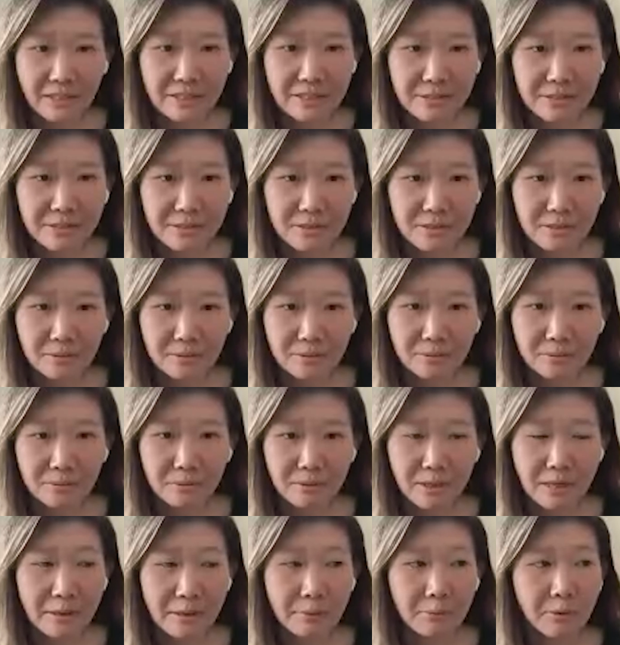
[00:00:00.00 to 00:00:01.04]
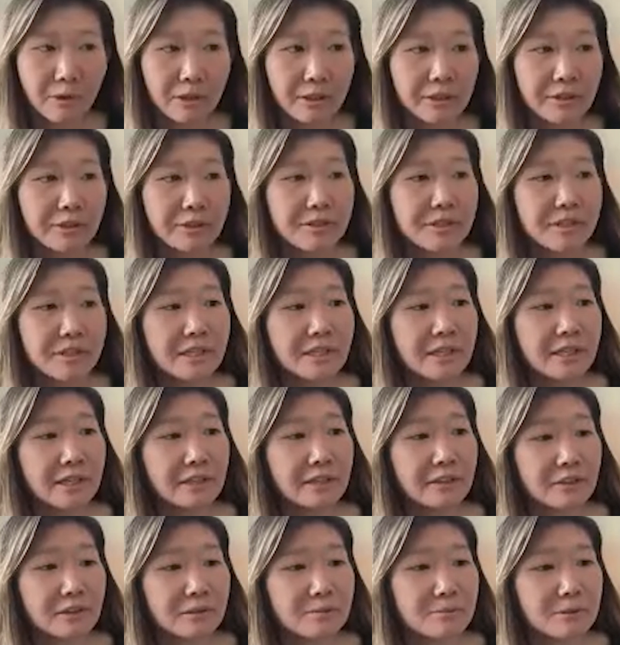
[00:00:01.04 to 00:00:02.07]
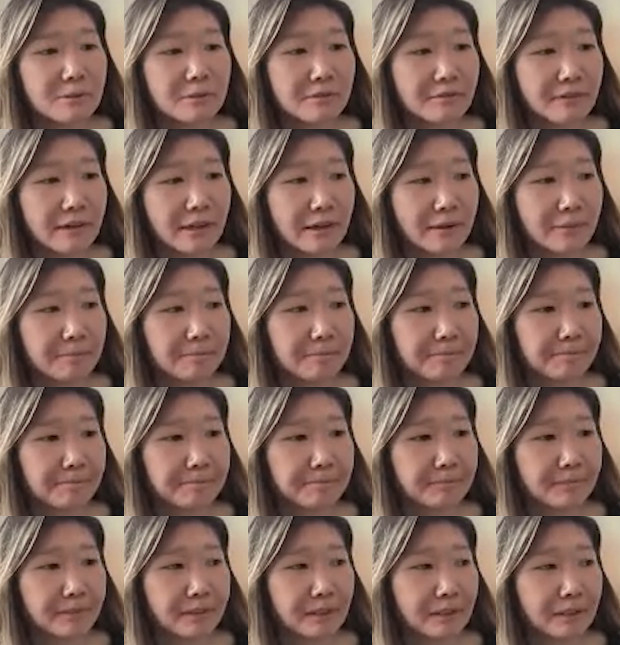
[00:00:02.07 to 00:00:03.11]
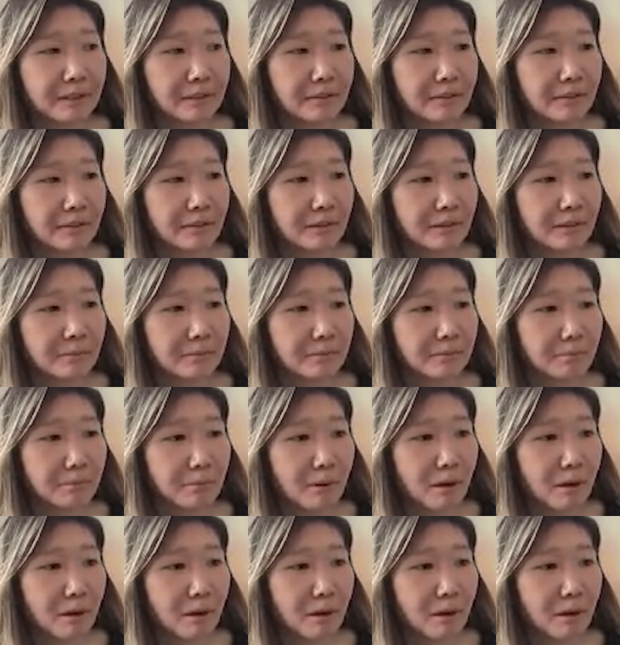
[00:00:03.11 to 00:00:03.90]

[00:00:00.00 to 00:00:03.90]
that's so cool. And what are you seeing in terms of the